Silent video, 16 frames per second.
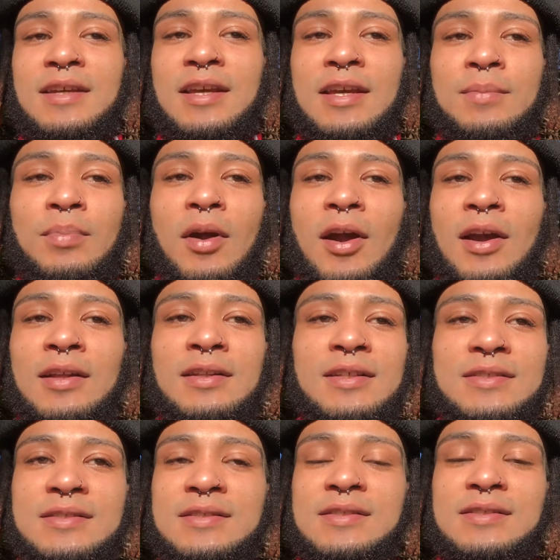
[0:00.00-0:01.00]
he probably
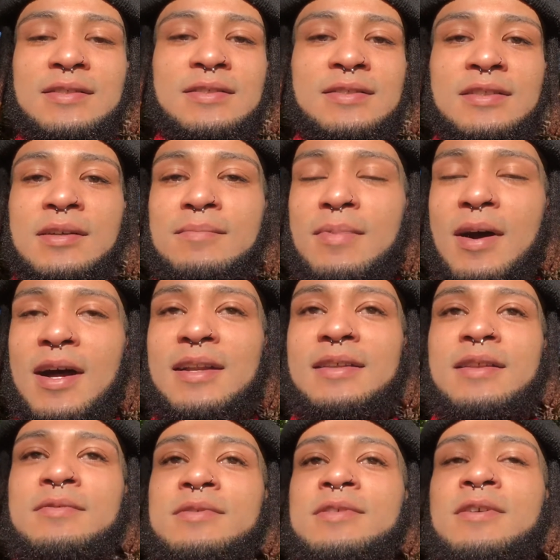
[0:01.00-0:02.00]
listened to somebody
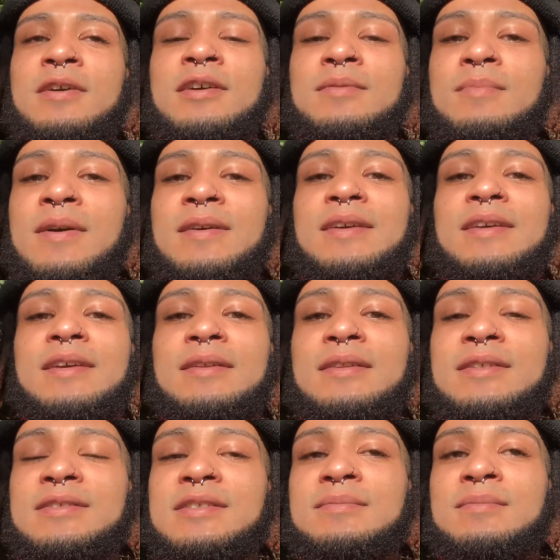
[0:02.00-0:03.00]
that was talking about
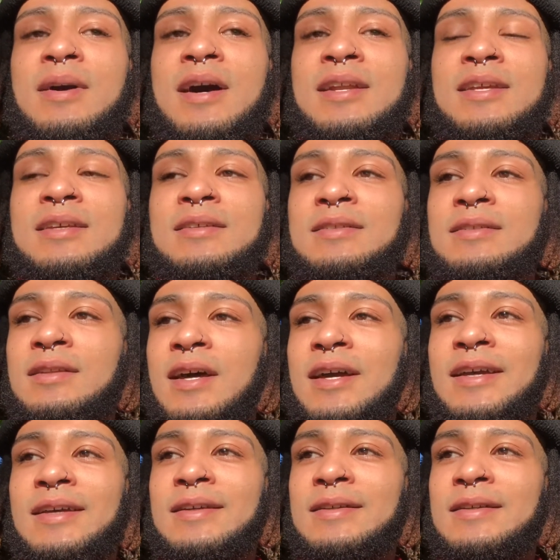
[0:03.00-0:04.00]
killing somebody like